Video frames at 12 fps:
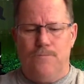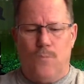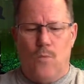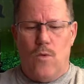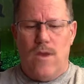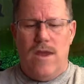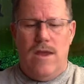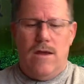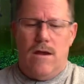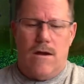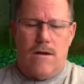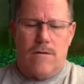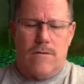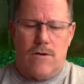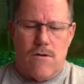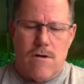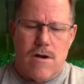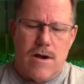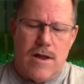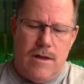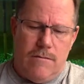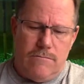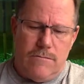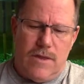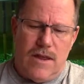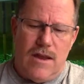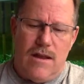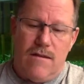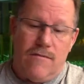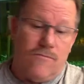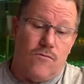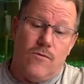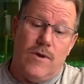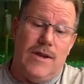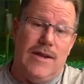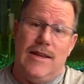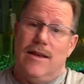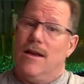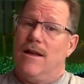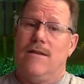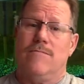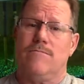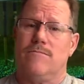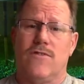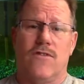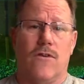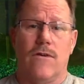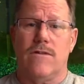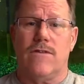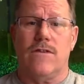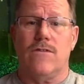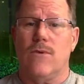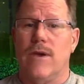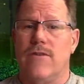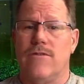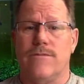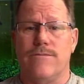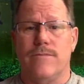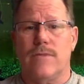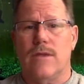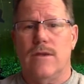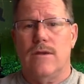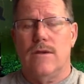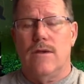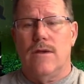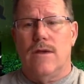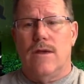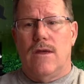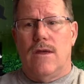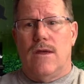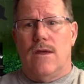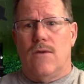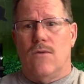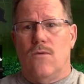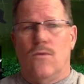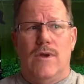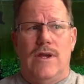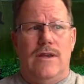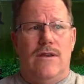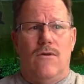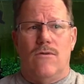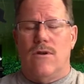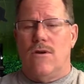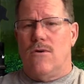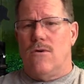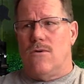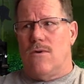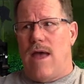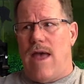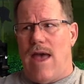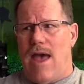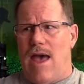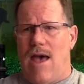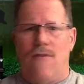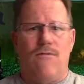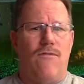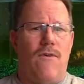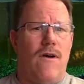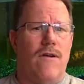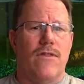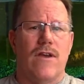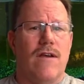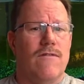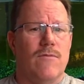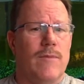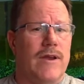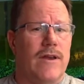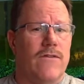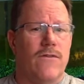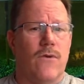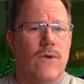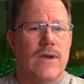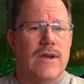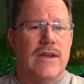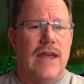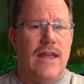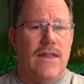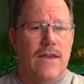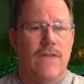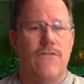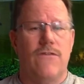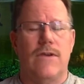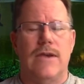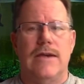We are currently in a really uncertain situation. We don't know how far the government is going to take this.